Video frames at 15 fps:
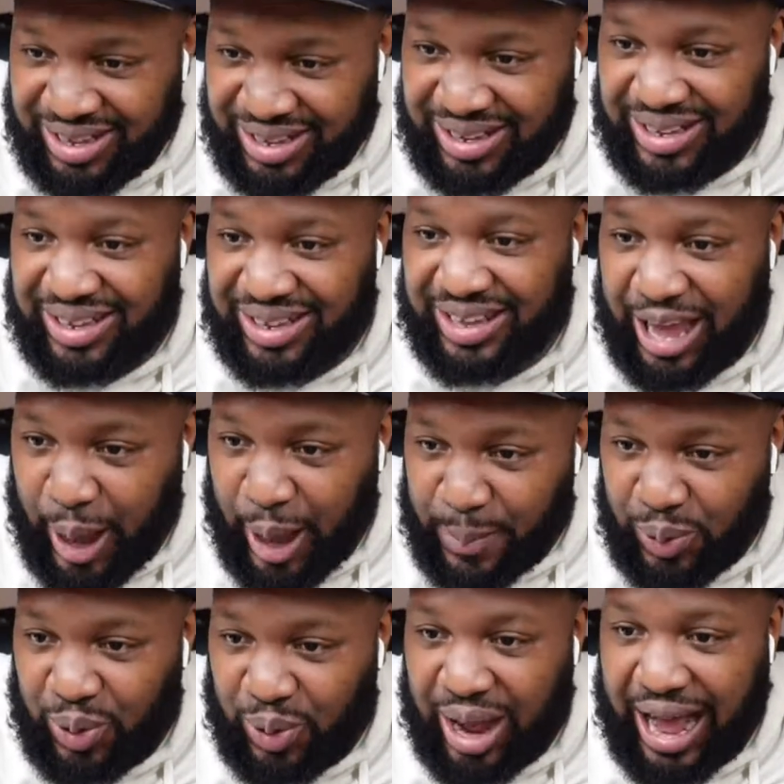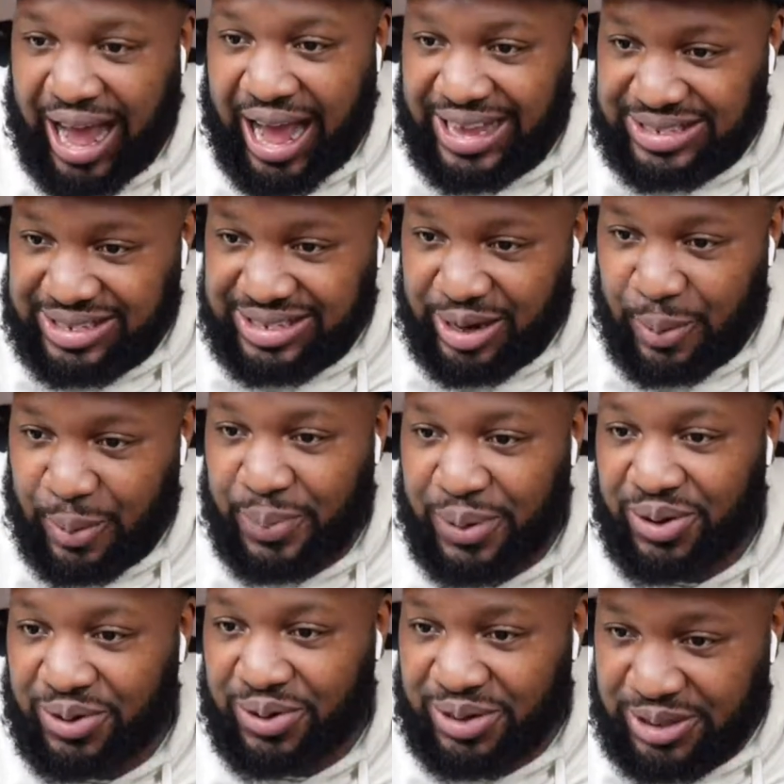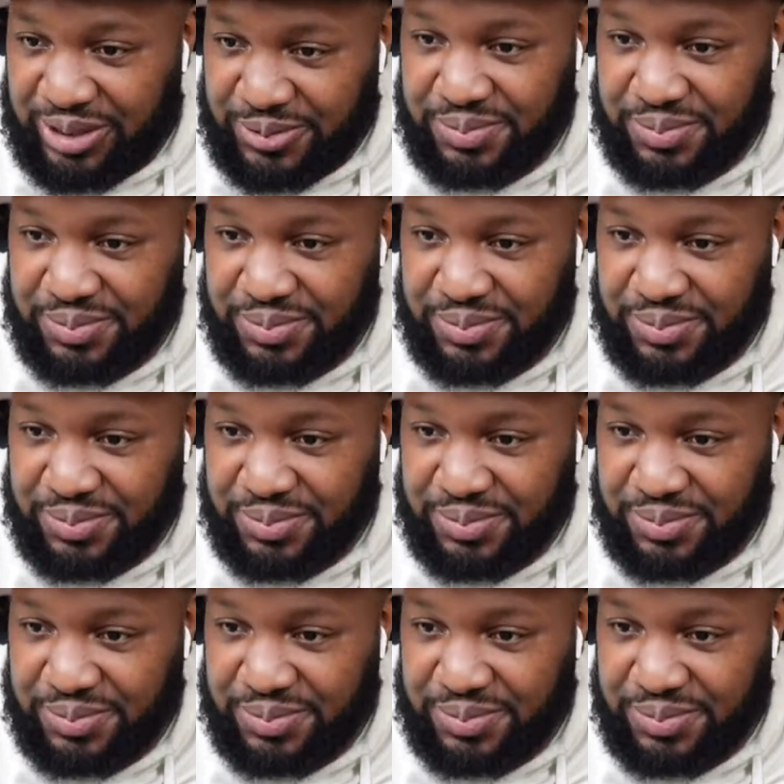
Capitol Heights in the building.